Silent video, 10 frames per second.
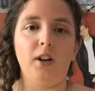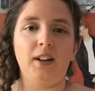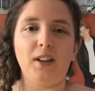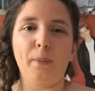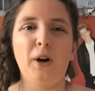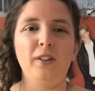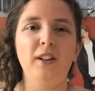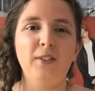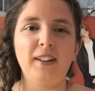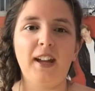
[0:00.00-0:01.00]
on like the
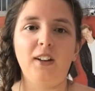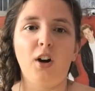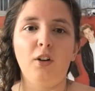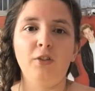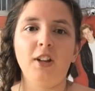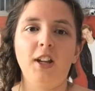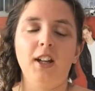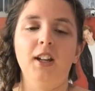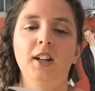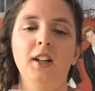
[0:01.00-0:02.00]
positive side of
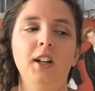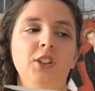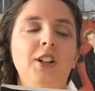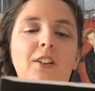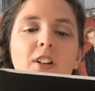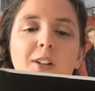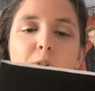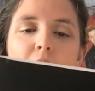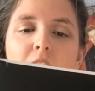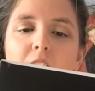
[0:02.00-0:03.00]
the charity
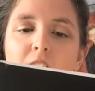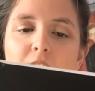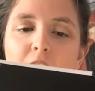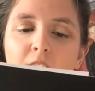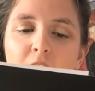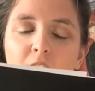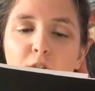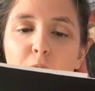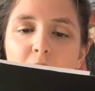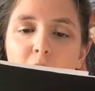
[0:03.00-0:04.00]
work that he did.
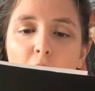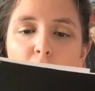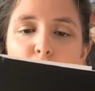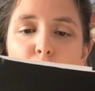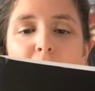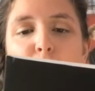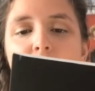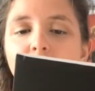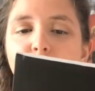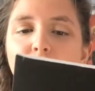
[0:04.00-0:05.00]
So it was in October
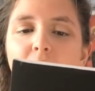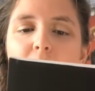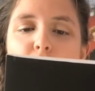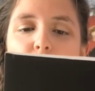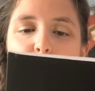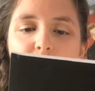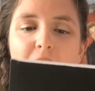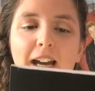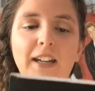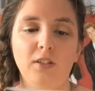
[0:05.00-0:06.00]
2020, Tom was
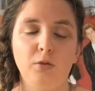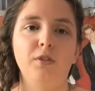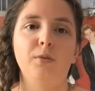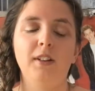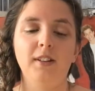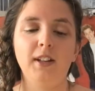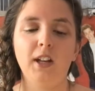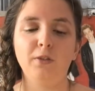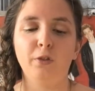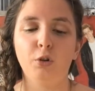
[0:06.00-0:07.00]
diagnosed with a
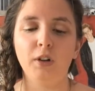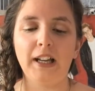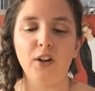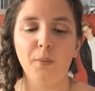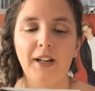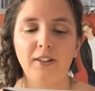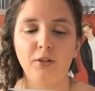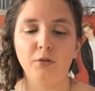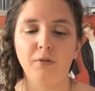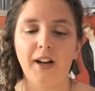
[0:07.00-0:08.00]
stage 4
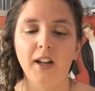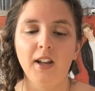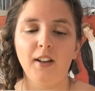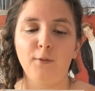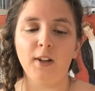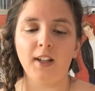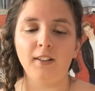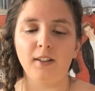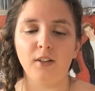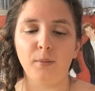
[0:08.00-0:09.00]
glioblastoma that
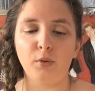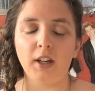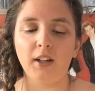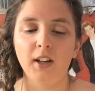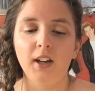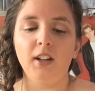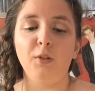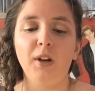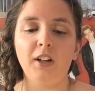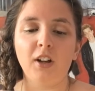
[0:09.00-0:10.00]
begins in the brain.
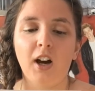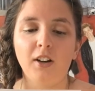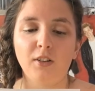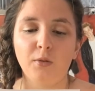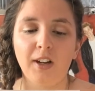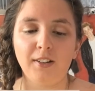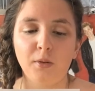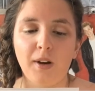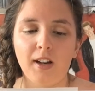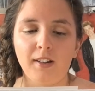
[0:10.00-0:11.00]
He worked hard to raise
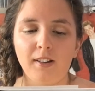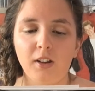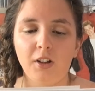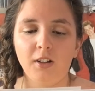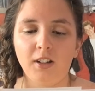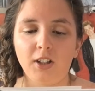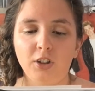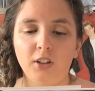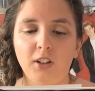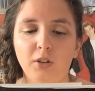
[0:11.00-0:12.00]
awareness of the
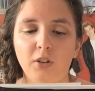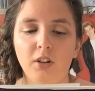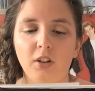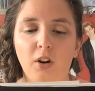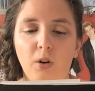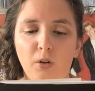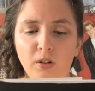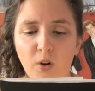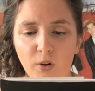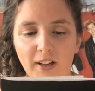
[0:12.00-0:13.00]
condition, including
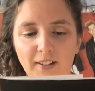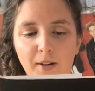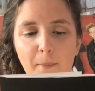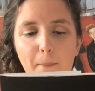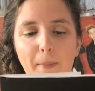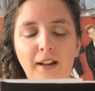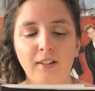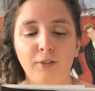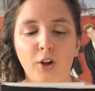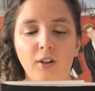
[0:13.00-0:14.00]
organising a
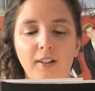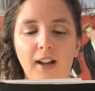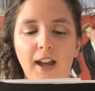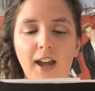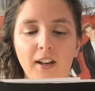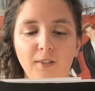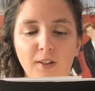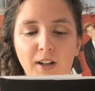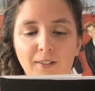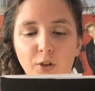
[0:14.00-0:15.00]
massive concert ahead of
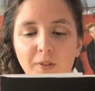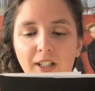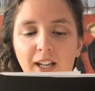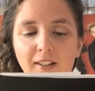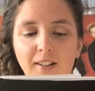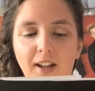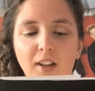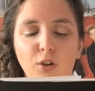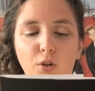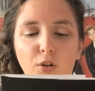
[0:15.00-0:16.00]
Stand Up to Cancer
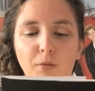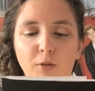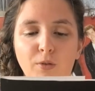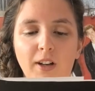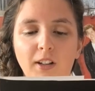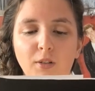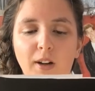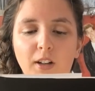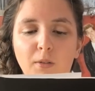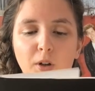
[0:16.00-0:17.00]
in the autumn of
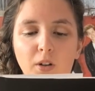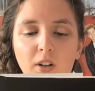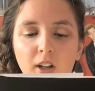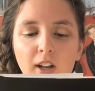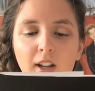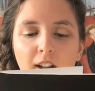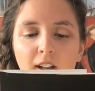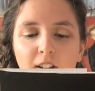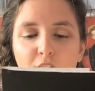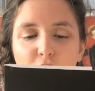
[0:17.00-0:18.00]
2021.
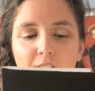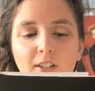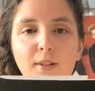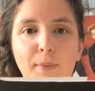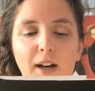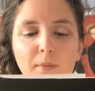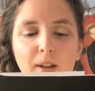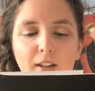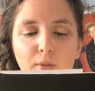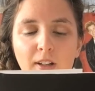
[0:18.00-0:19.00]
He joined his
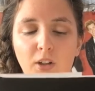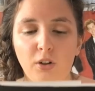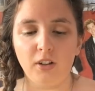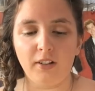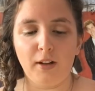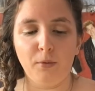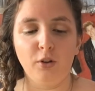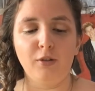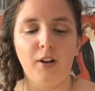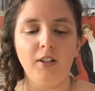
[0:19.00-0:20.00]
bandmates when he could on their
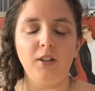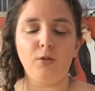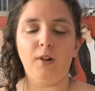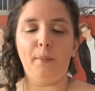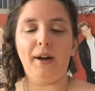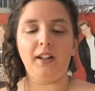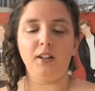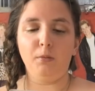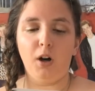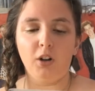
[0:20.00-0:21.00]
most wanted tour back
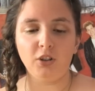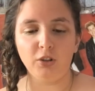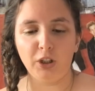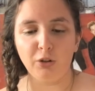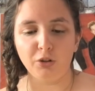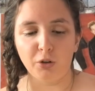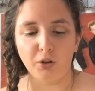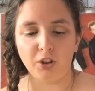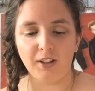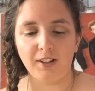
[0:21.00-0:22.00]
in March to huge
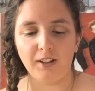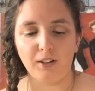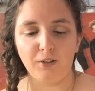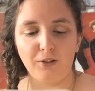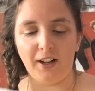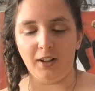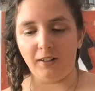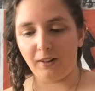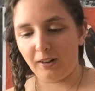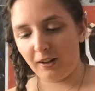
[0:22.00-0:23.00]
audiences of
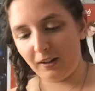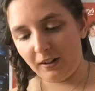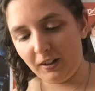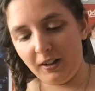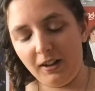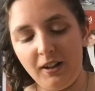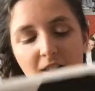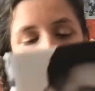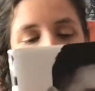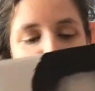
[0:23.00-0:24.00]
fans. And then